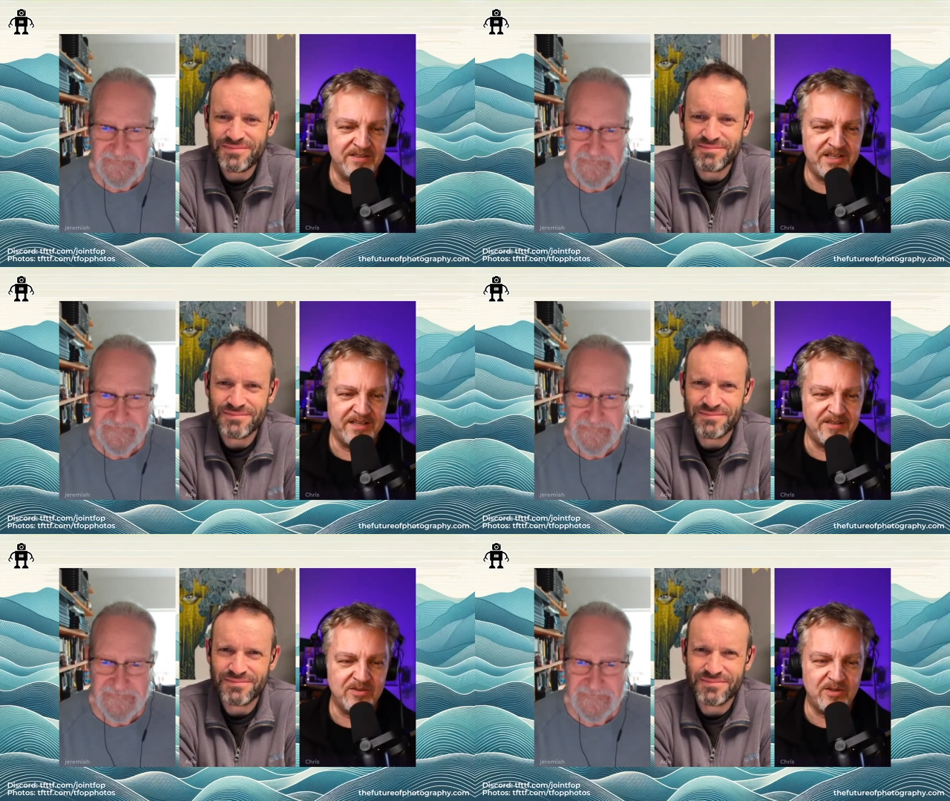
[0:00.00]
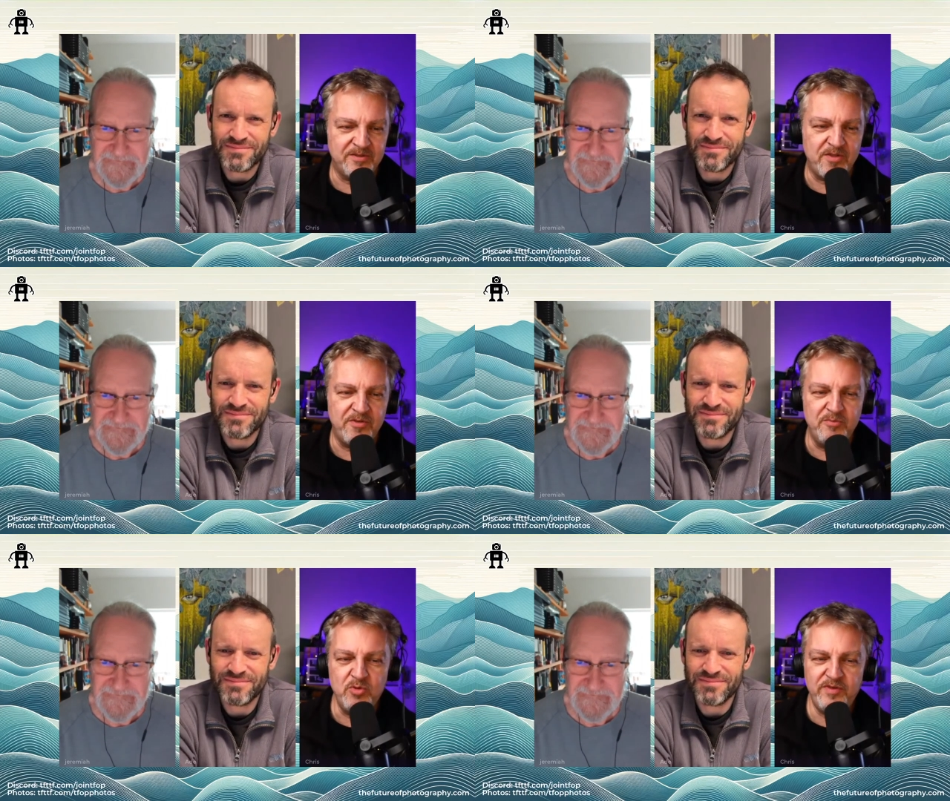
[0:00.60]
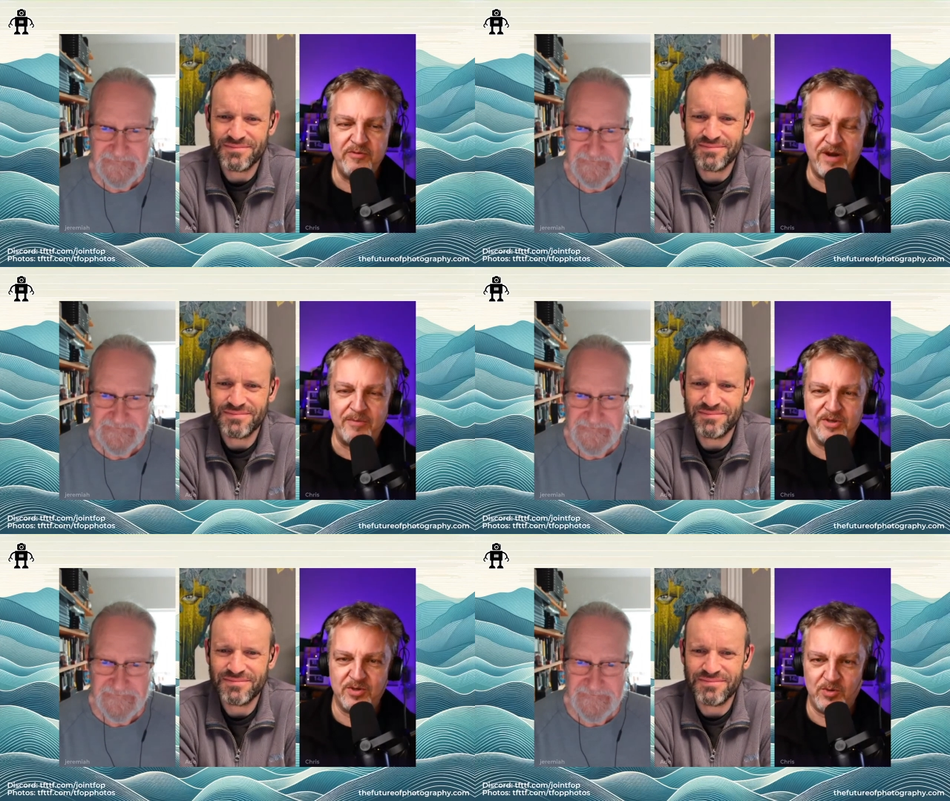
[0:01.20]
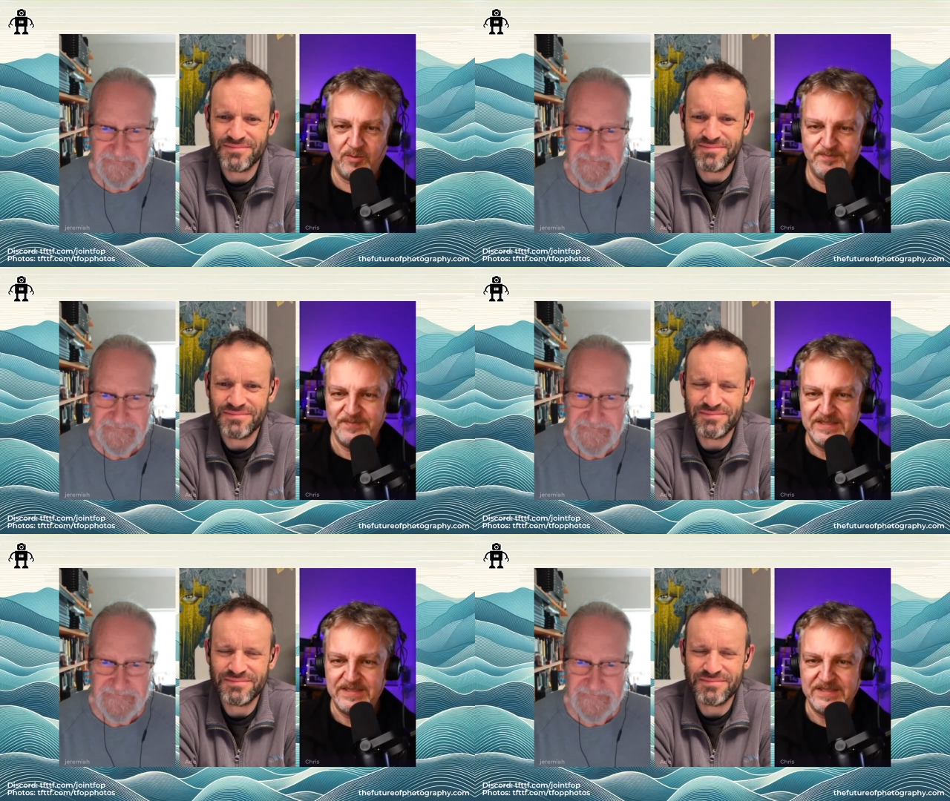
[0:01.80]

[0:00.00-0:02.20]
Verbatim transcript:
Speaker 1: channel called The Movie Rabbit Hole,